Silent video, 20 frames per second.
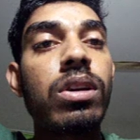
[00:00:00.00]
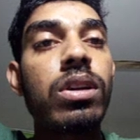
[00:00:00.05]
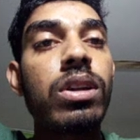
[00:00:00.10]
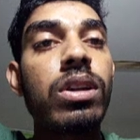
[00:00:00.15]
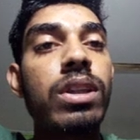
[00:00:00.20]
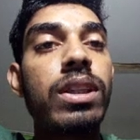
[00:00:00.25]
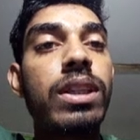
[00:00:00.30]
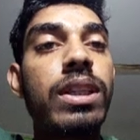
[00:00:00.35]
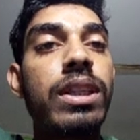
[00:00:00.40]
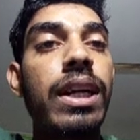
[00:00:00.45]

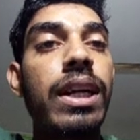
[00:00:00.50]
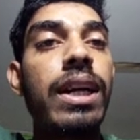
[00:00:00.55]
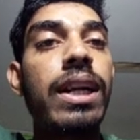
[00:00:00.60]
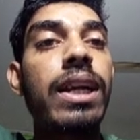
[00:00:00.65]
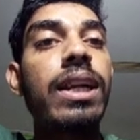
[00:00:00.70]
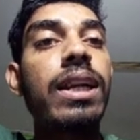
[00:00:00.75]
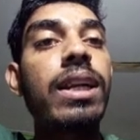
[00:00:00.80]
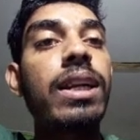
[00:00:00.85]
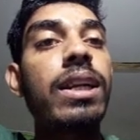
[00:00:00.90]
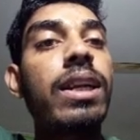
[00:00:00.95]
Zn
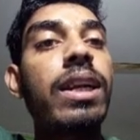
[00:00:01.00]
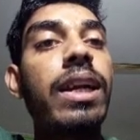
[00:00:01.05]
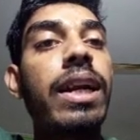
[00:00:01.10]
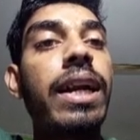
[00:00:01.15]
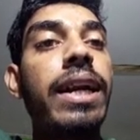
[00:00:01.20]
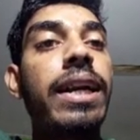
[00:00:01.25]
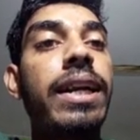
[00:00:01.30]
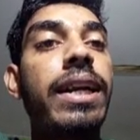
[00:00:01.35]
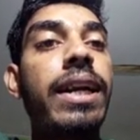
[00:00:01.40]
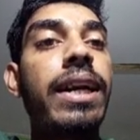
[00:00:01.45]

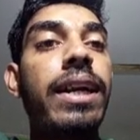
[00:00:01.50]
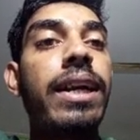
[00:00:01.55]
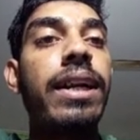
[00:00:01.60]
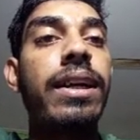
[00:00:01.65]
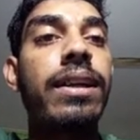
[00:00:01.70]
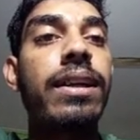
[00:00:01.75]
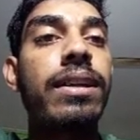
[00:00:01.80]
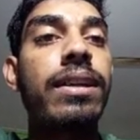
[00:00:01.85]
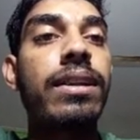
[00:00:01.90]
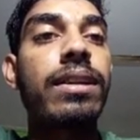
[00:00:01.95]
heated,
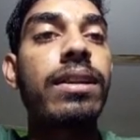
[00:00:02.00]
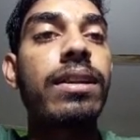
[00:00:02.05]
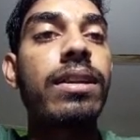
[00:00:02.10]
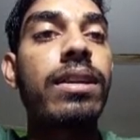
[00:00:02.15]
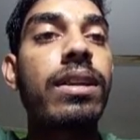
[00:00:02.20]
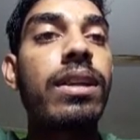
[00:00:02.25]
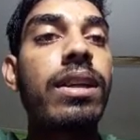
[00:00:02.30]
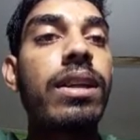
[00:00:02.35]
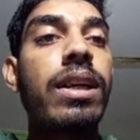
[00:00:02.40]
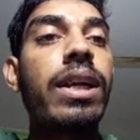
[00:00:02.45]

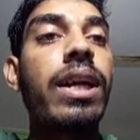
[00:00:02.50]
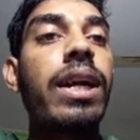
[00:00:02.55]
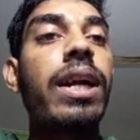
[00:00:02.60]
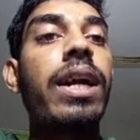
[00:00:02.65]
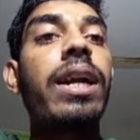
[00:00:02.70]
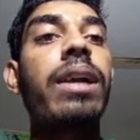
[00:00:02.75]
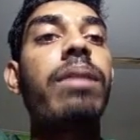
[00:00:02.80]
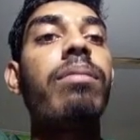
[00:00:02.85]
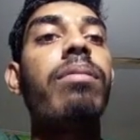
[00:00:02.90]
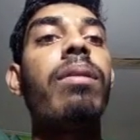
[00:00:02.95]
heat
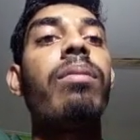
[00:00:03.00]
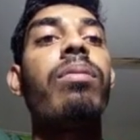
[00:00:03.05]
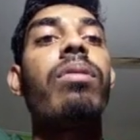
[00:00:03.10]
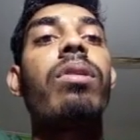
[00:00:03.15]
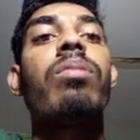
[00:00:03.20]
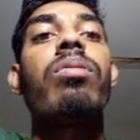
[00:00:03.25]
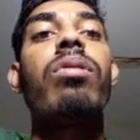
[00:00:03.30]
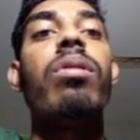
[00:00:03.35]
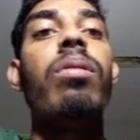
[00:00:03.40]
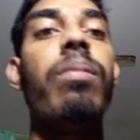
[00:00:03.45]
vapor form